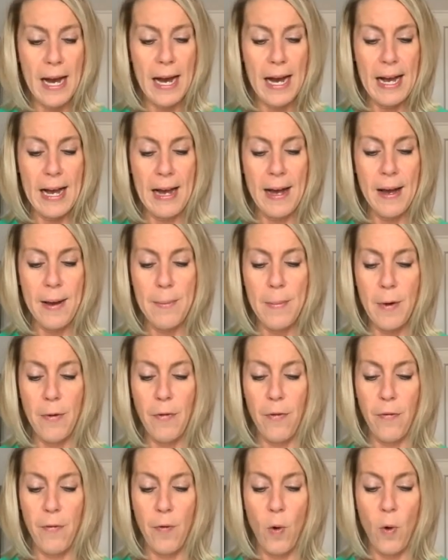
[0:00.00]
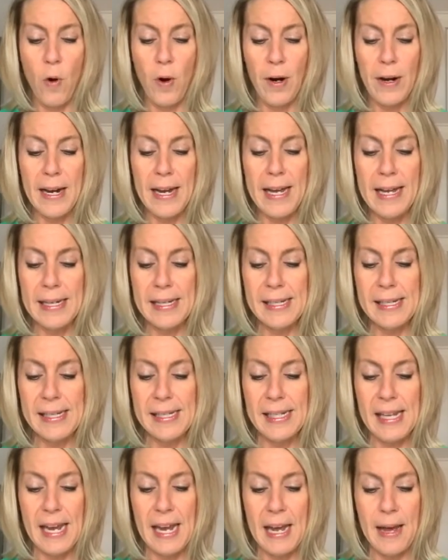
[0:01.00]
Um, for
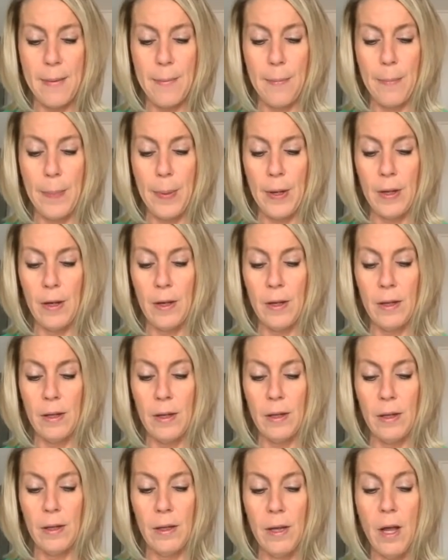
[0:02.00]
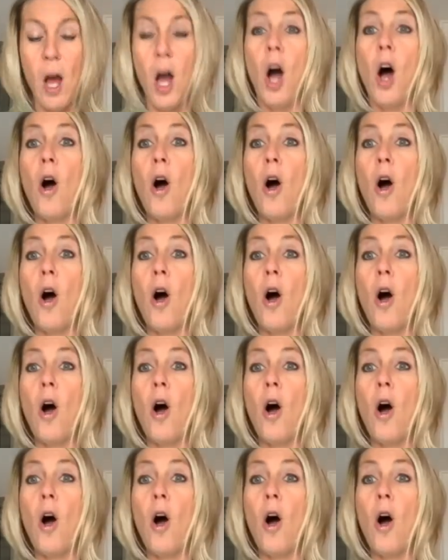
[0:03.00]
example,